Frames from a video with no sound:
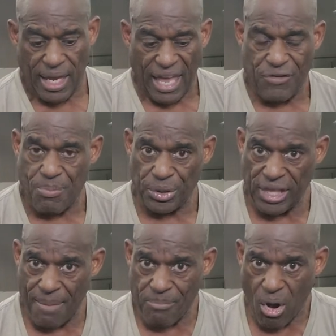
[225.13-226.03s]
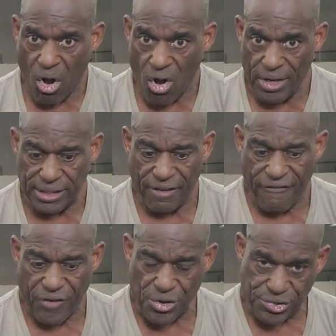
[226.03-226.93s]
If you put that ball in the
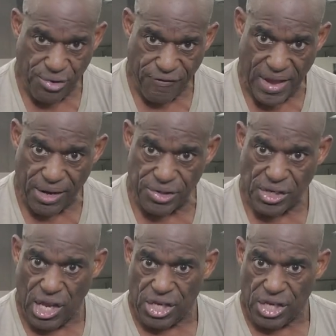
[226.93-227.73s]
first two fingers,